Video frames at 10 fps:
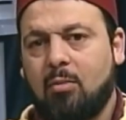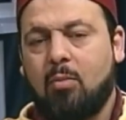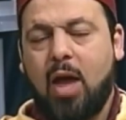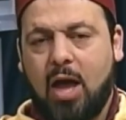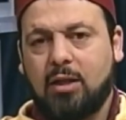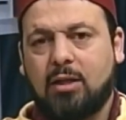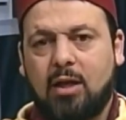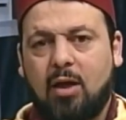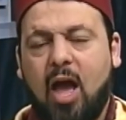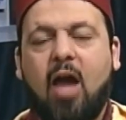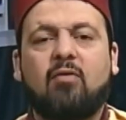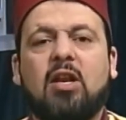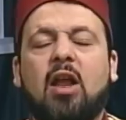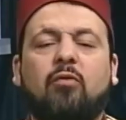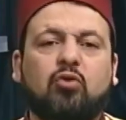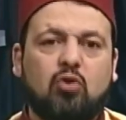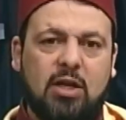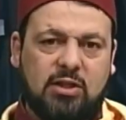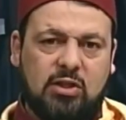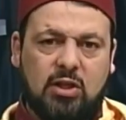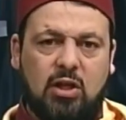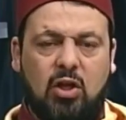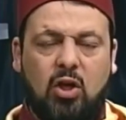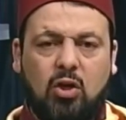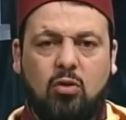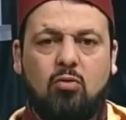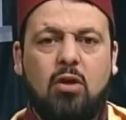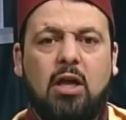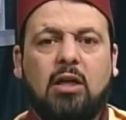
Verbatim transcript: bad. I have enough trust in you,